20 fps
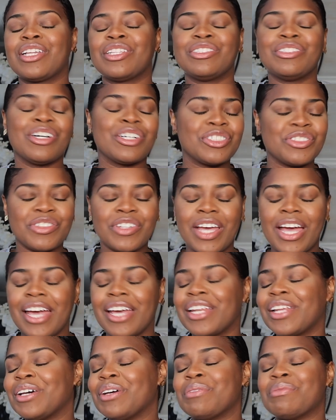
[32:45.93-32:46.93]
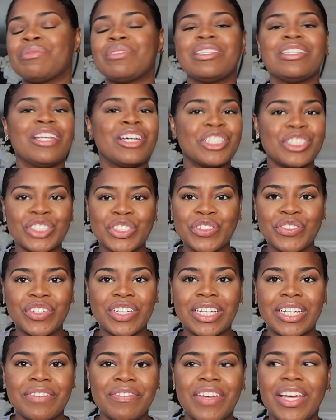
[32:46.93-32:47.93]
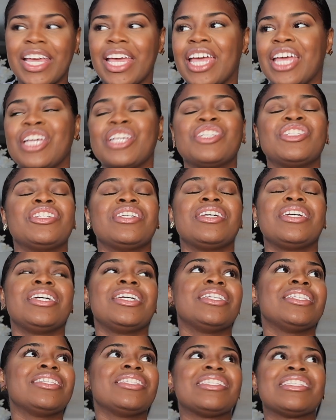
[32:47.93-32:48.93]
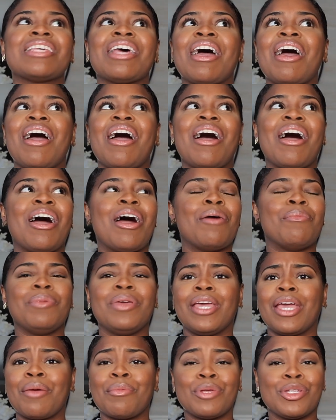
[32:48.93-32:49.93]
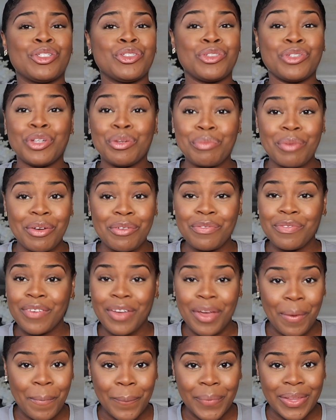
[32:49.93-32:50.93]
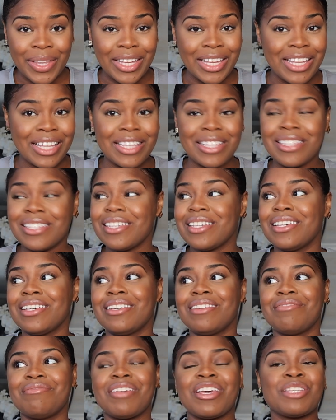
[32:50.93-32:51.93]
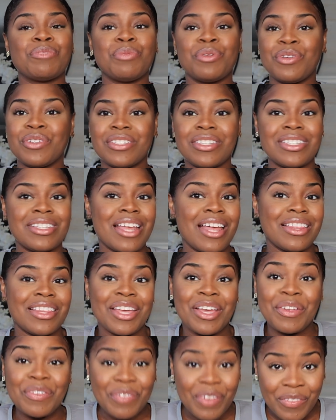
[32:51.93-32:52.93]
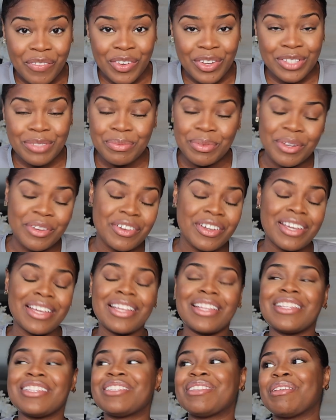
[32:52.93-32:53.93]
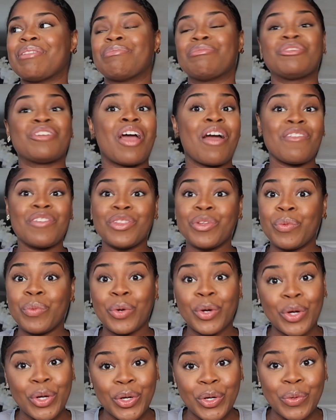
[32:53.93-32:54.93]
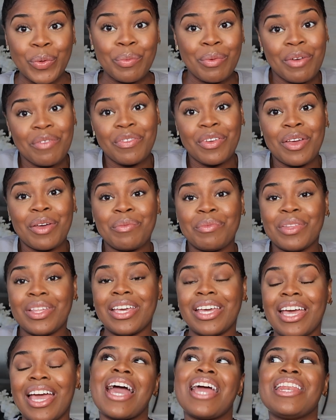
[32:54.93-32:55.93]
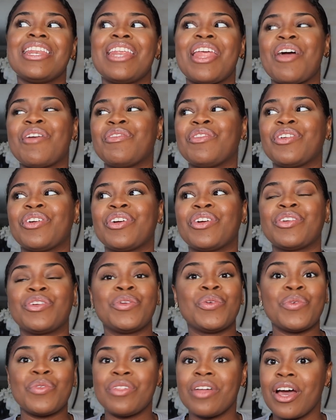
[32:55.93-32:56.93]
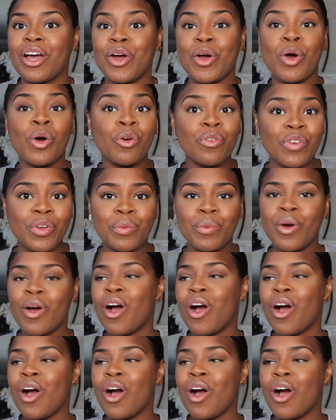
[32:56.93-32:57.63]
luxury items, luxury vacations, being able to treat my family to experiences that they've never experienced, travel the world with my family. I never knew that COVID